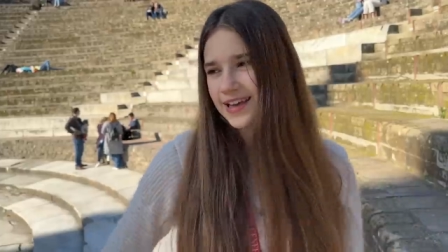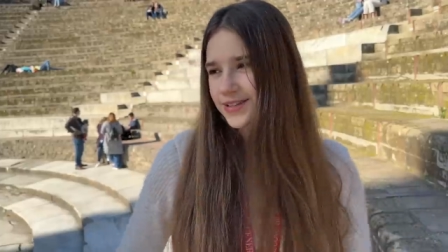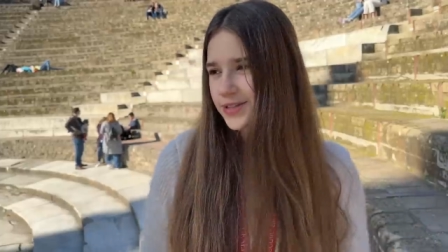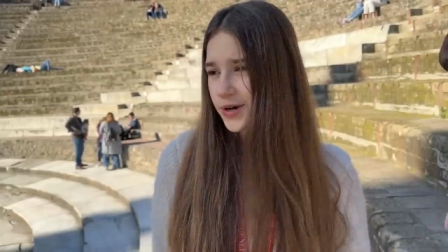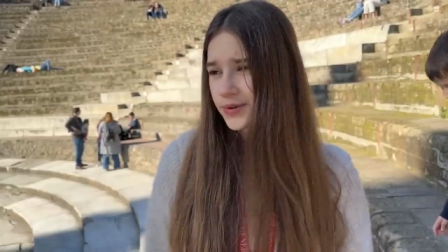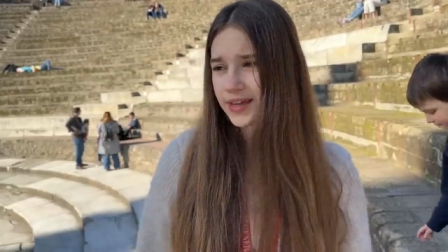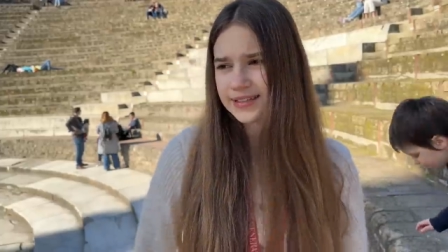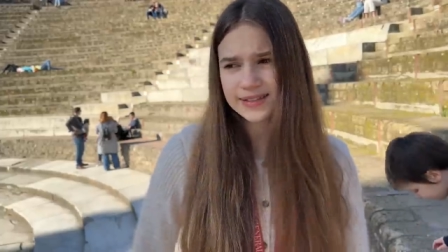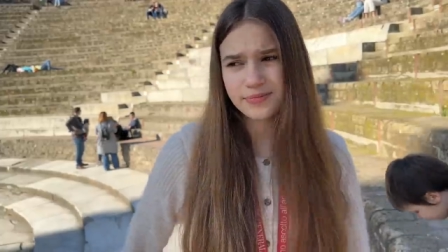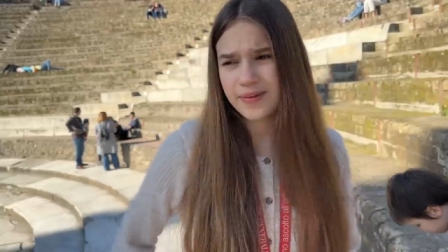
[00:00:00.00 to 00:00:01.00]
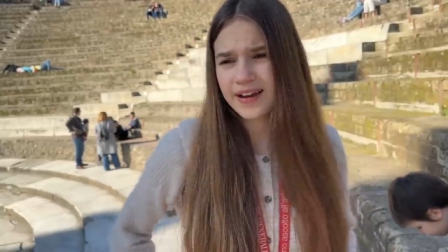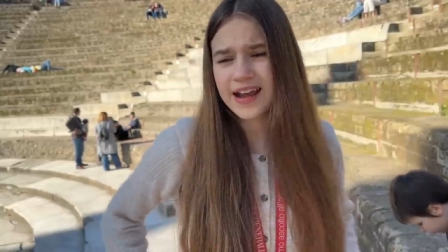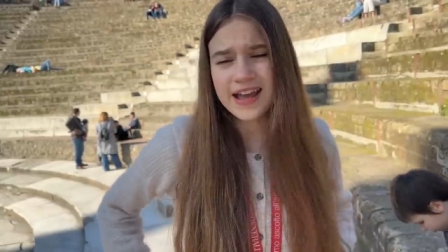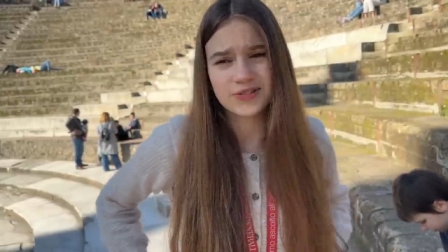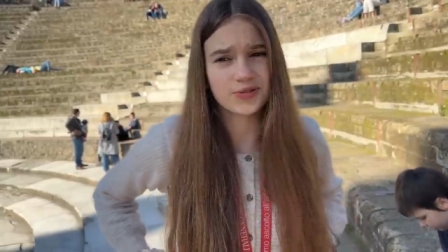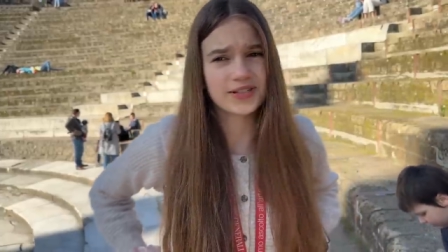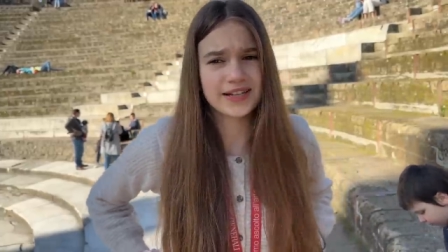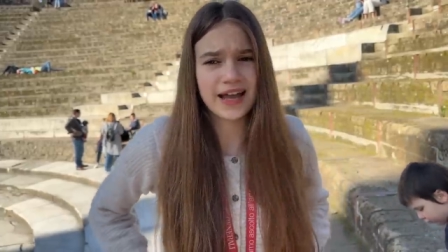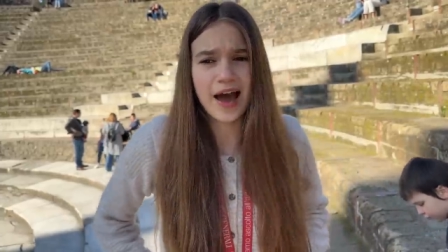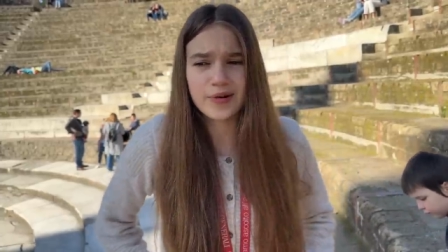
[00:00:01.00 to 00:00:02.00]
So that's very
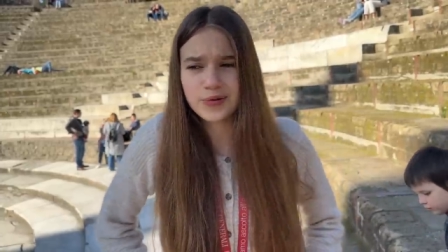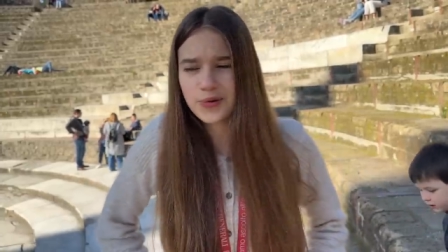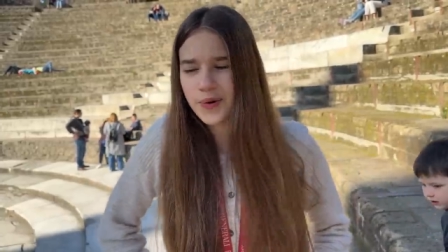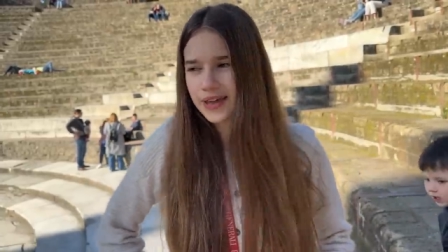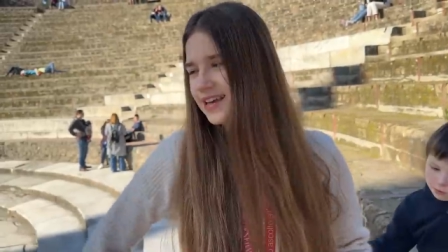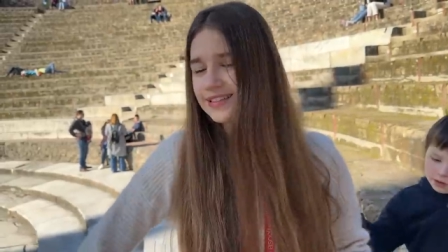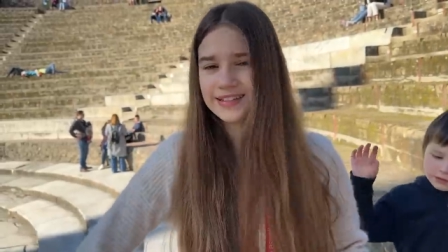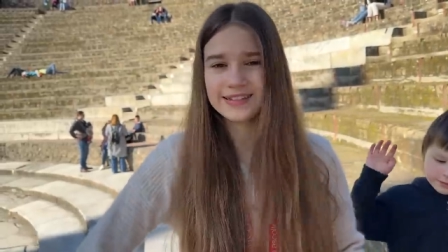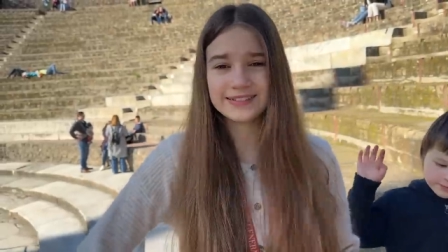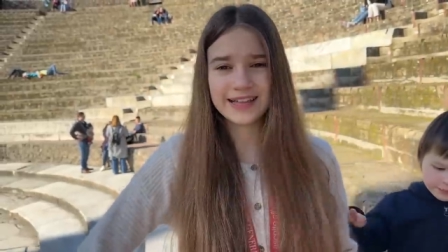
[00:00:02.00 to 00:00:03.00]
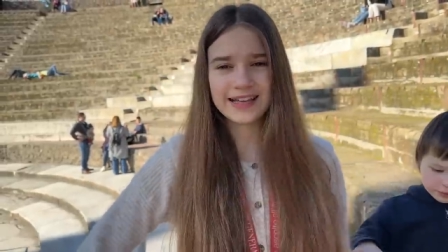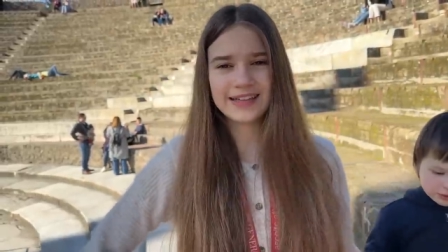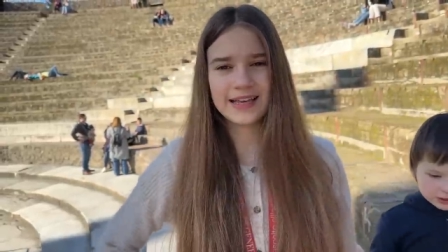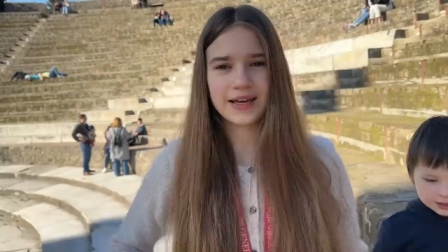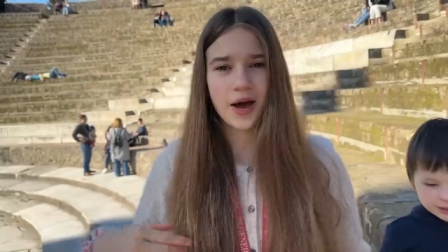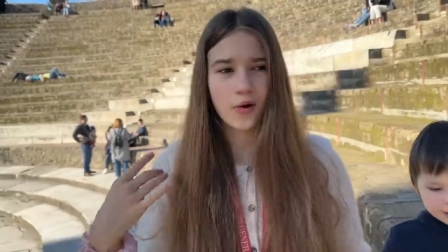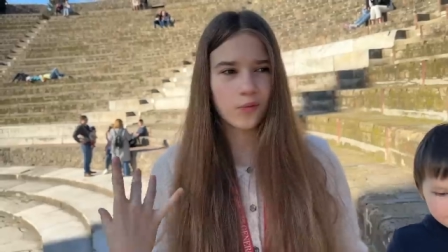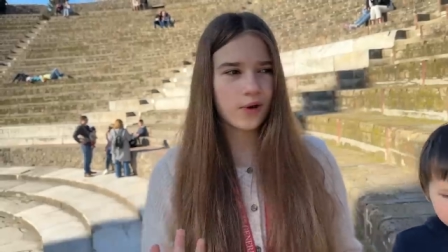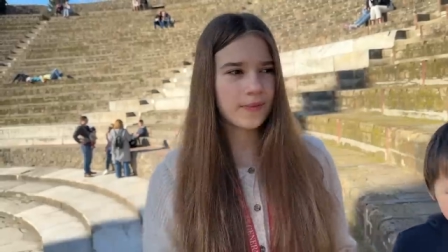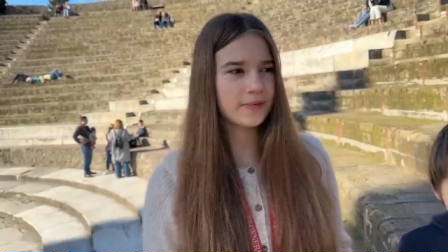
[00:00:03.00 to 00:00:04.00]
interesting. I don't know why they didn't let like
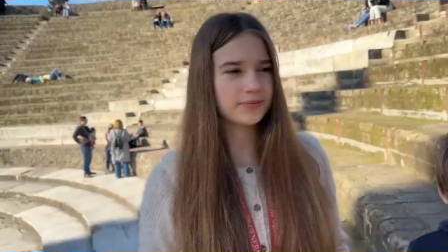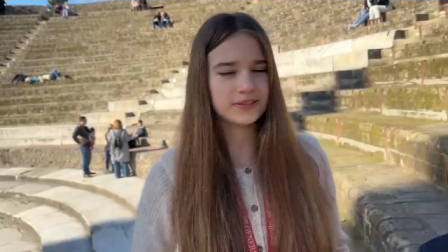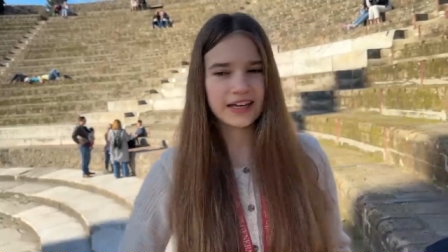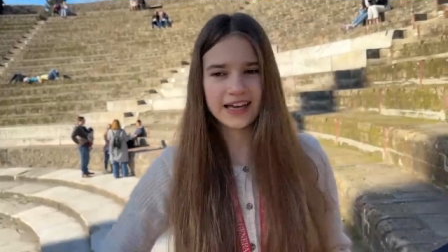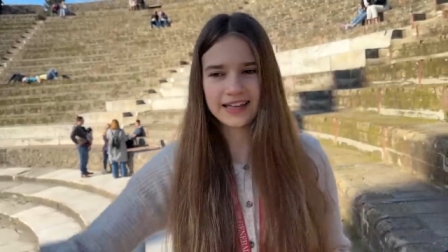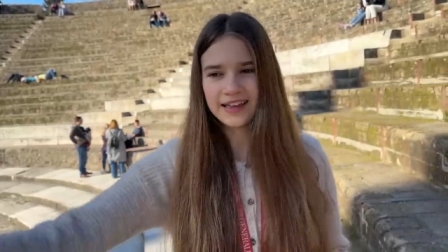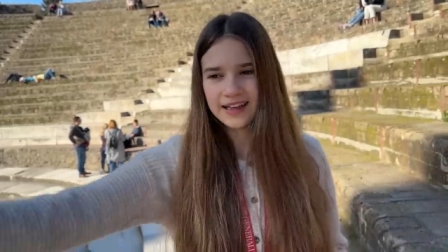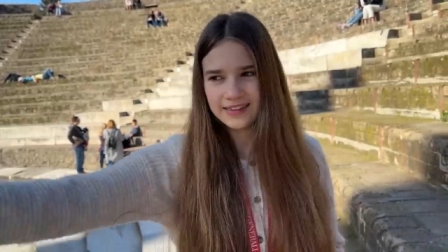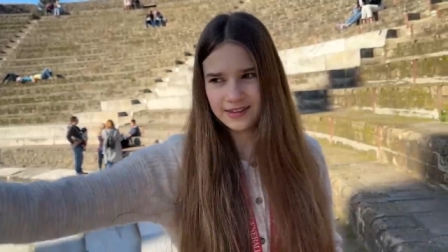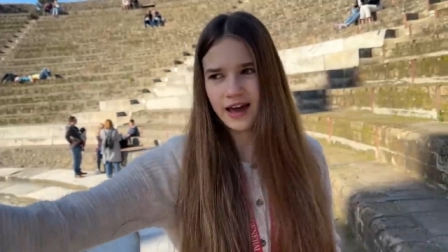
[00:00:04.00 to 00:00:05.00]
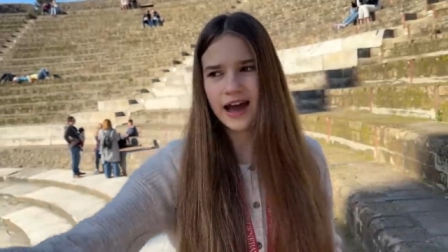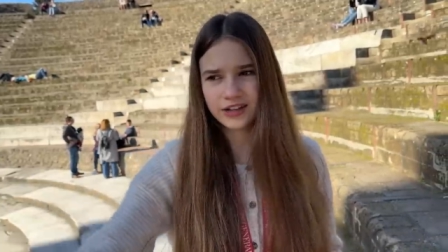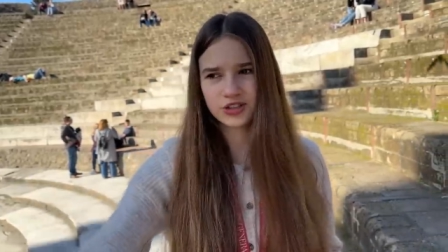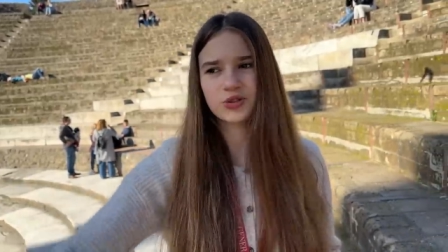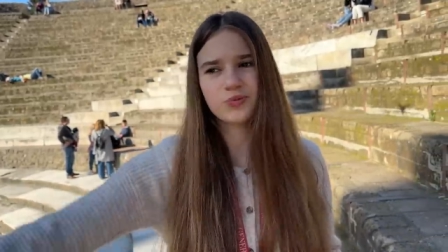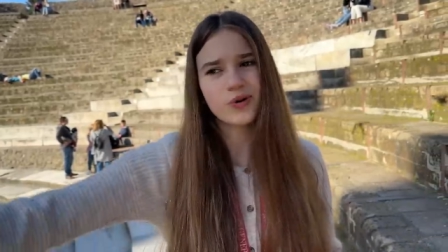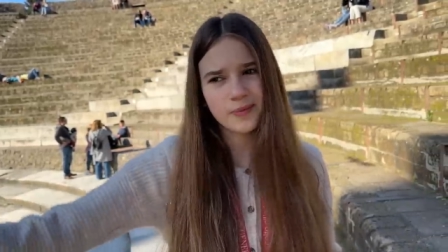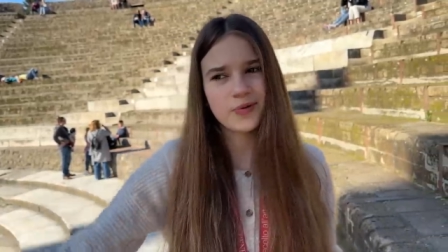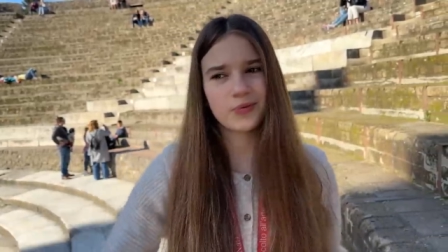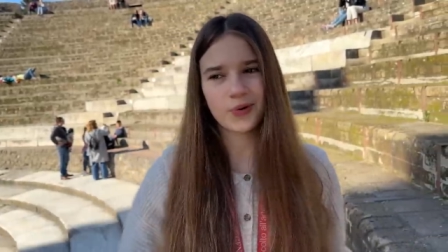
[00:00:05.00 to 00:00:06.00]
women play the actual
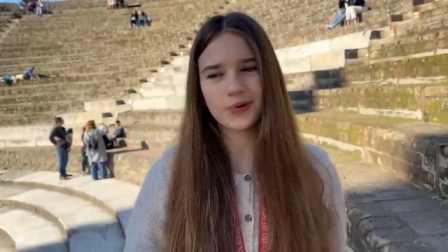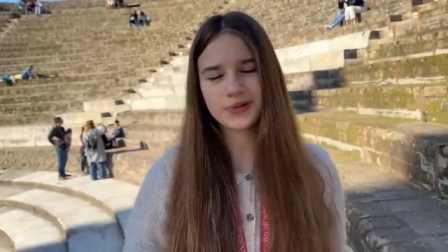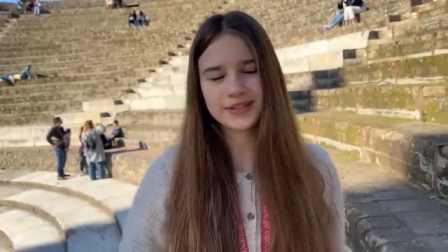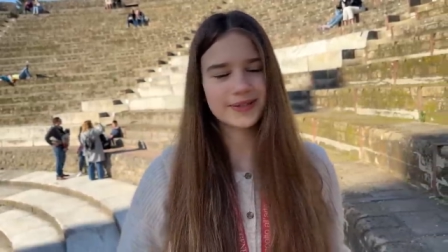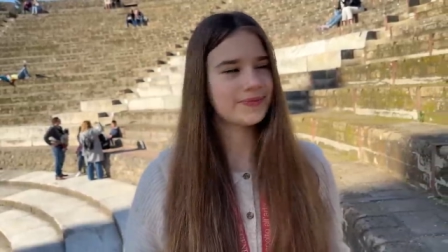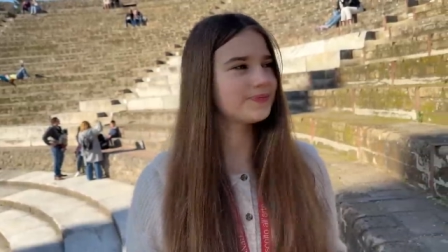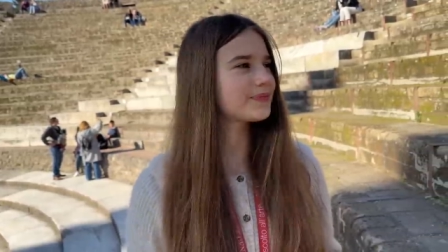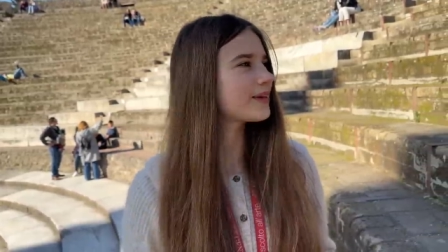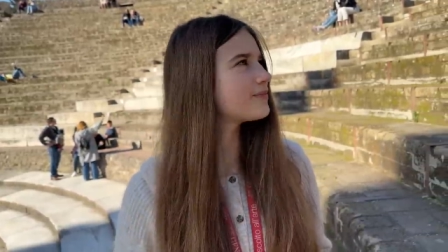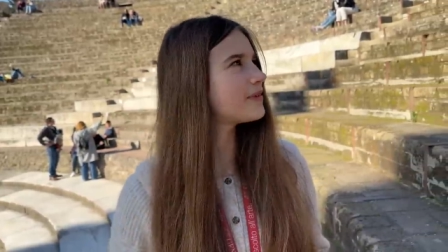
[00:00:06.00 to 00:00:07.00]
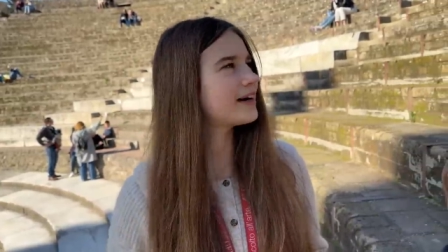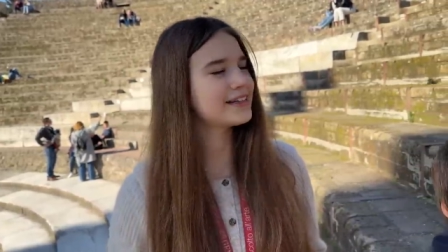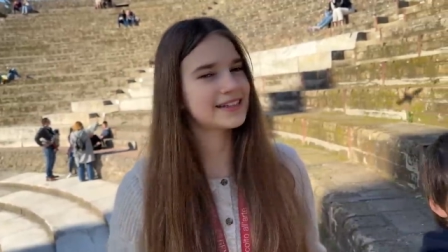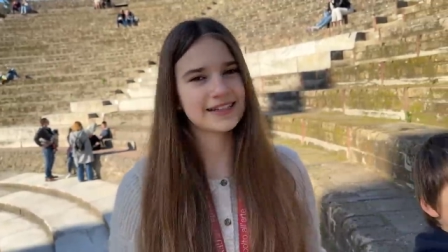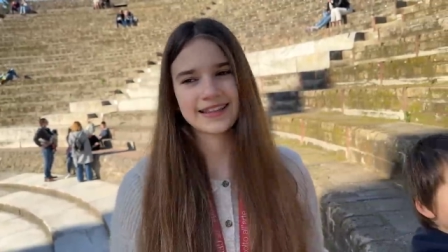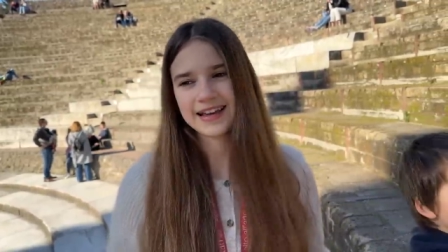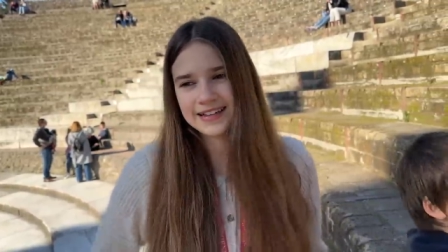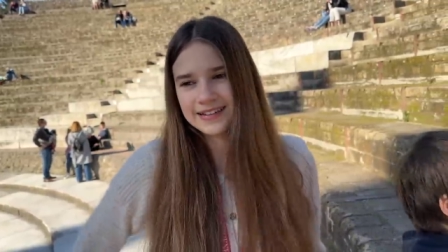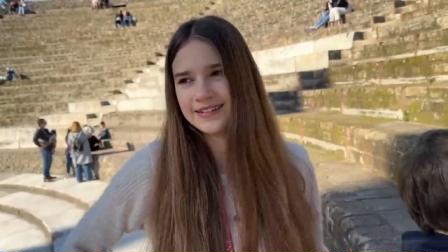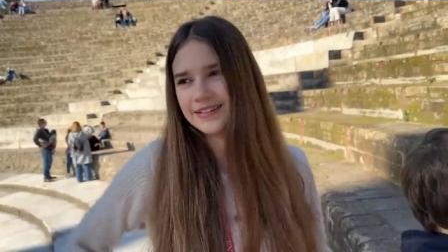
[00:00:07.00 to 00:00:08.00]
woman roles, but they